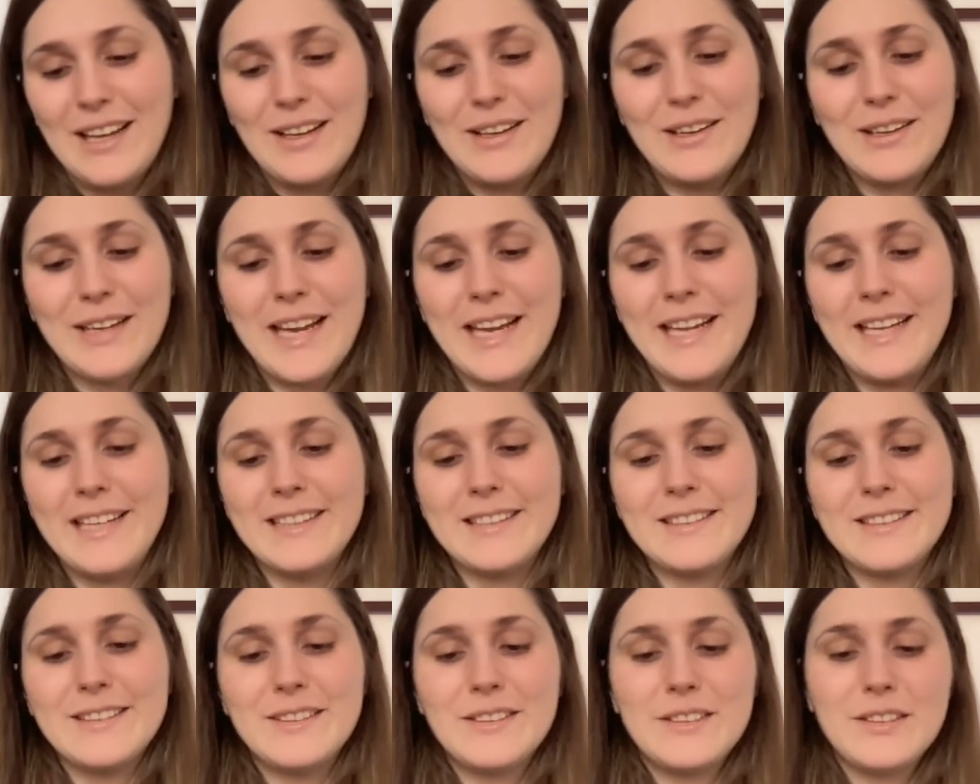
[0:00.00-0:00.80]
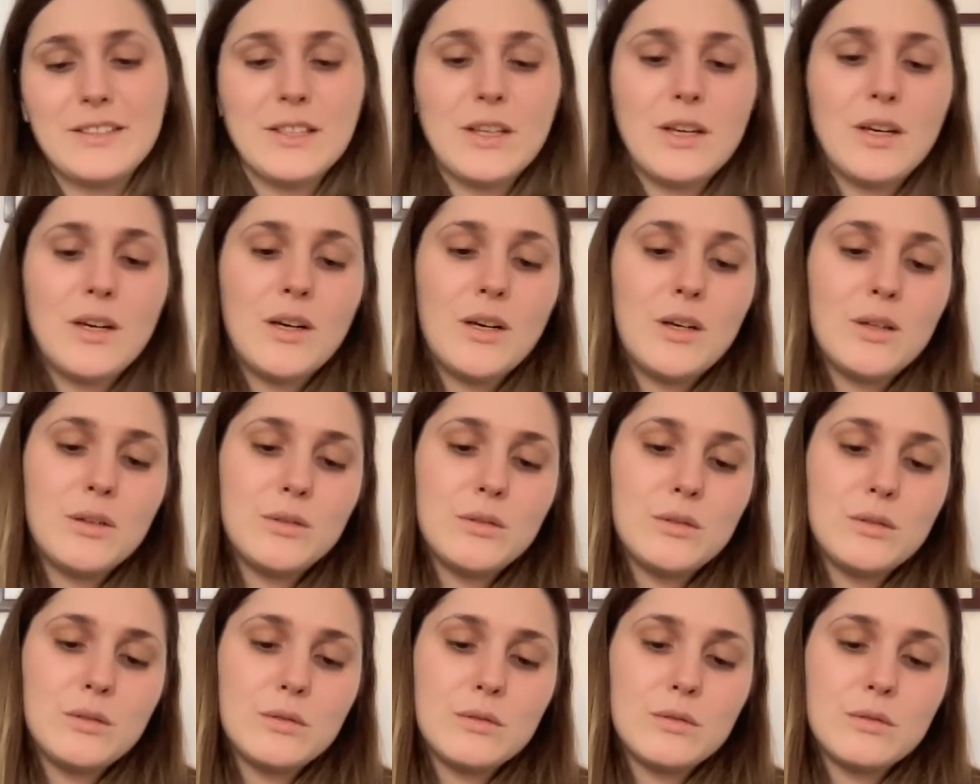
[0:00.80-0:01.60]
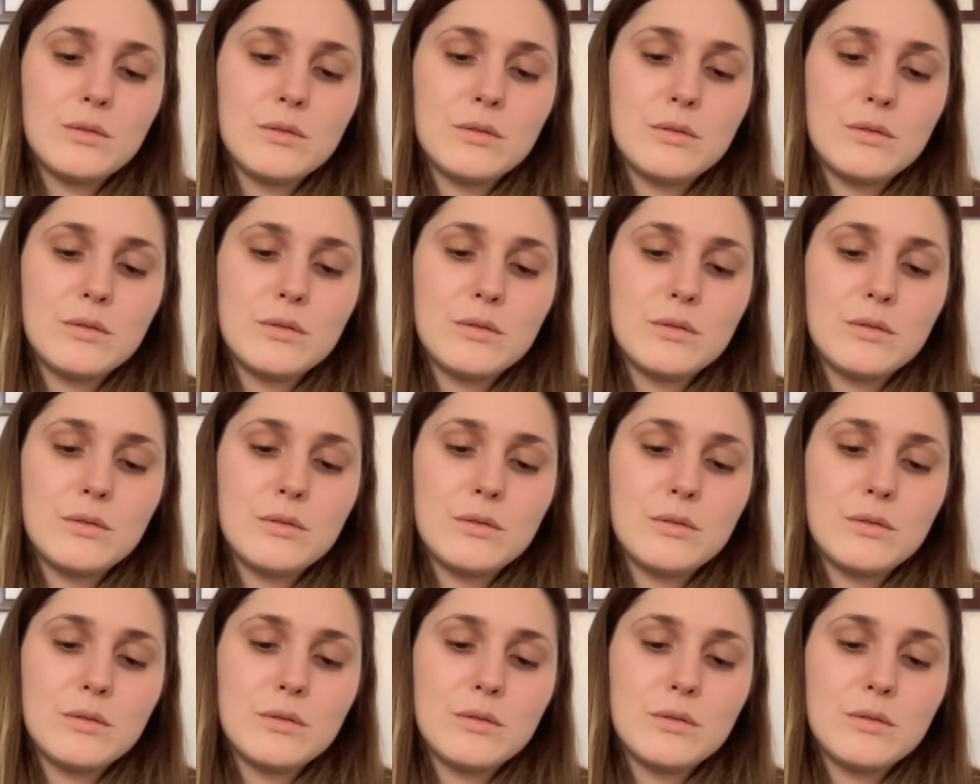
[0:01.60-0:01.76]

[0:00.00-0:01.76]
Okay, so